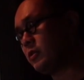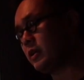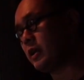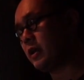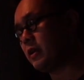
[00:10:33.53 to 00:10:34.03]
You
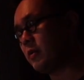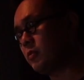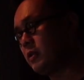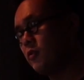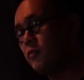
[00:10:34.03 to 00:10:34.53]
can get it, I
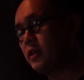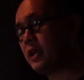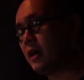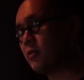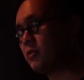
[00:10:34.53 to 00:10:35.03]
believe, over the
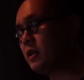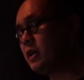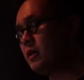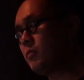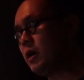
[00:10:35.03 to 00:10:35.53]
counter,
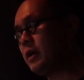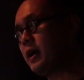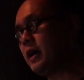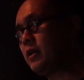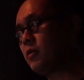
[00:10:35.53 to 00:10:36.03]
but
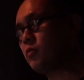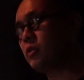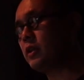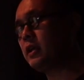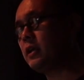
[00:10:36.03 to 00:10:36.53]
I don't
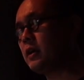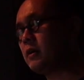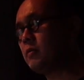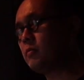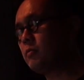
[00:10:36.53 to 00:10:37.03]
really
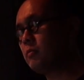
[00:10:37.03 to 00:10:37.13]
uh,